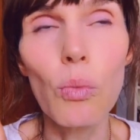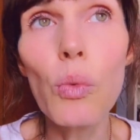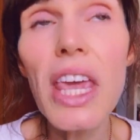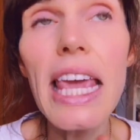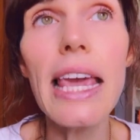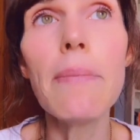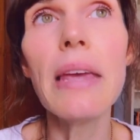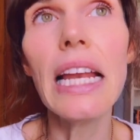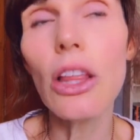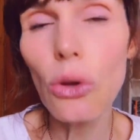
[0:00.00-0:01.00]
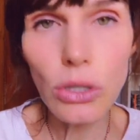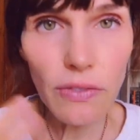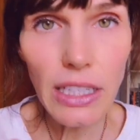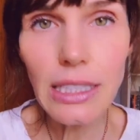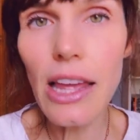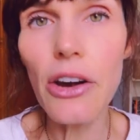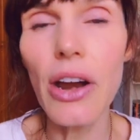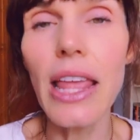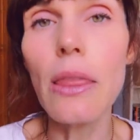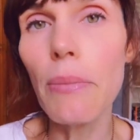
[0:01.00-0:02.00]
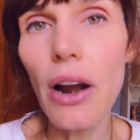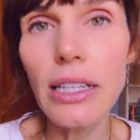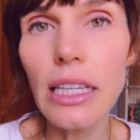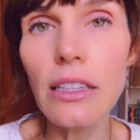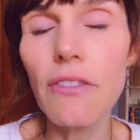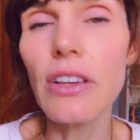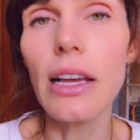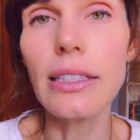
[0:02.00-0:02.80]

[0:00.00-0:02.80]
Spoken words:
meaning those of us that are in the process of